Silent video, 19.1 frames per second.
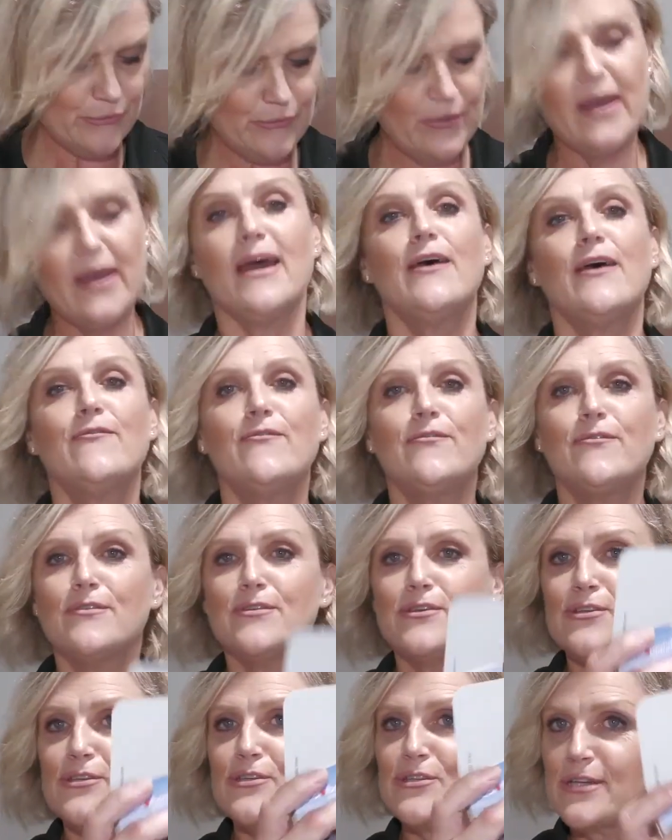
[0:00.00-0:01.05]
have
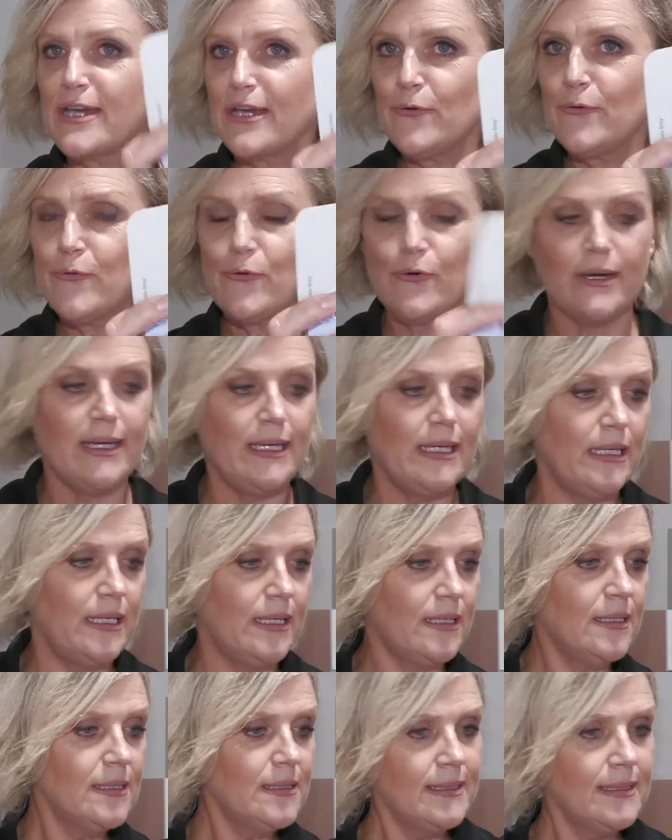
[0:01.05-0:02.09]
shale grey
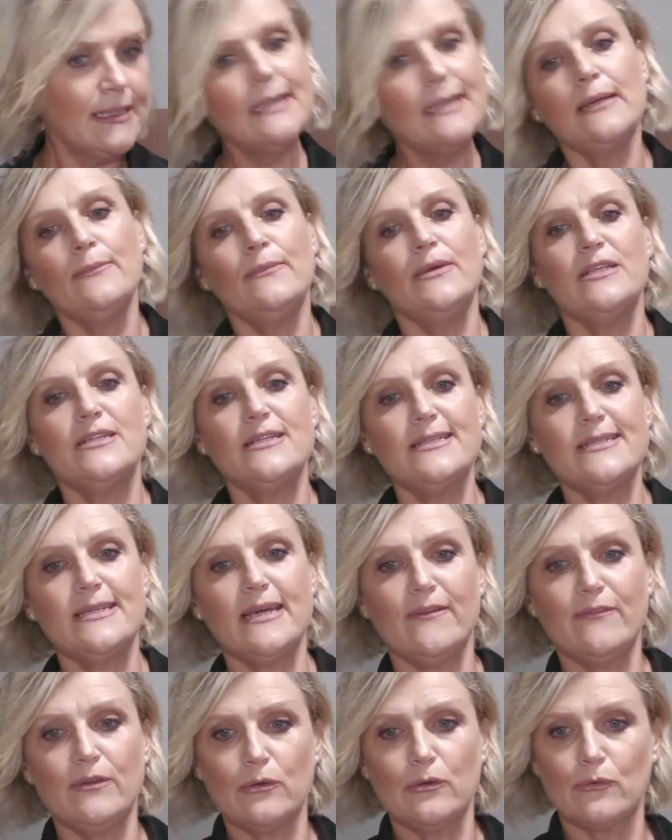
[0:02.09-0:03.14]
here. Now let me just
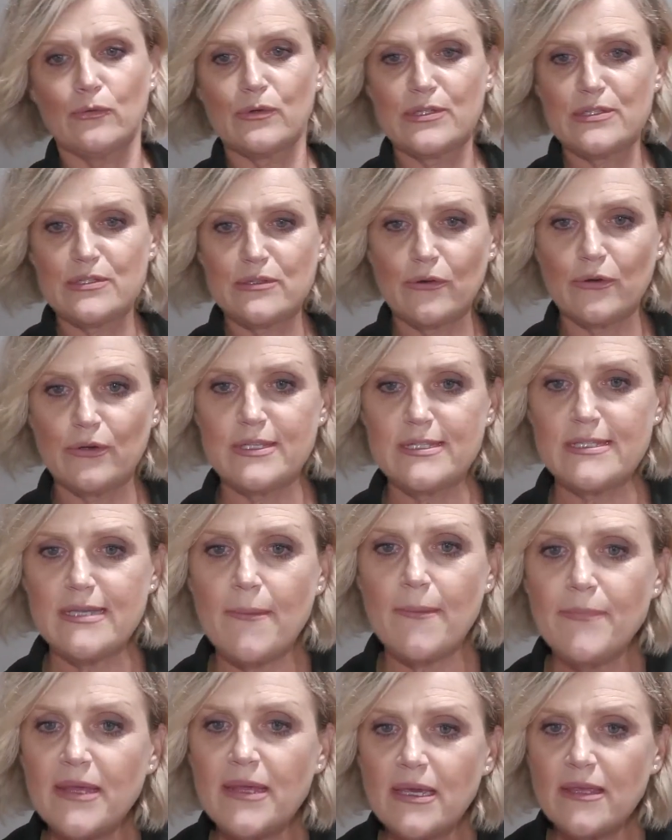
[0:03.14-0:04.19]
have a look. So
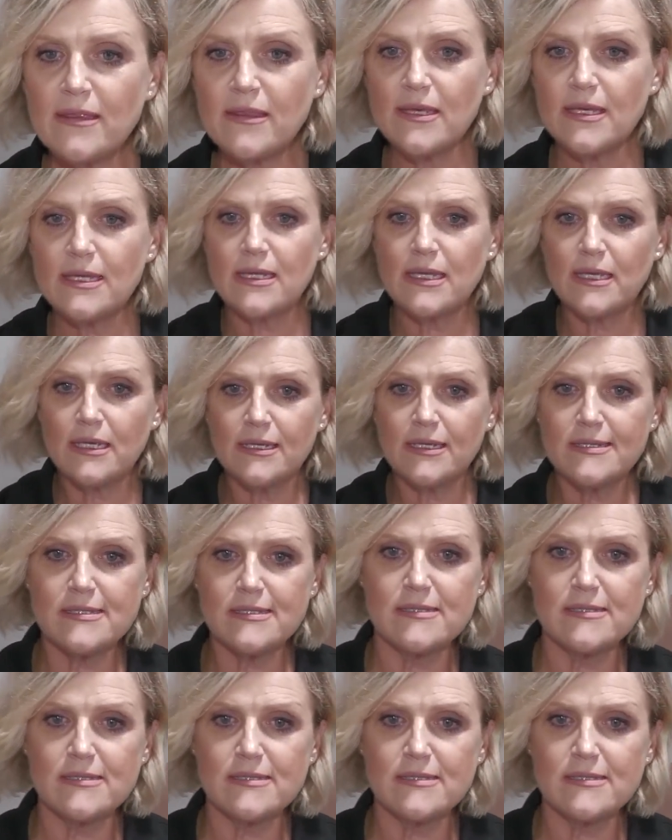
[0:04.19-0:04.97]
something that is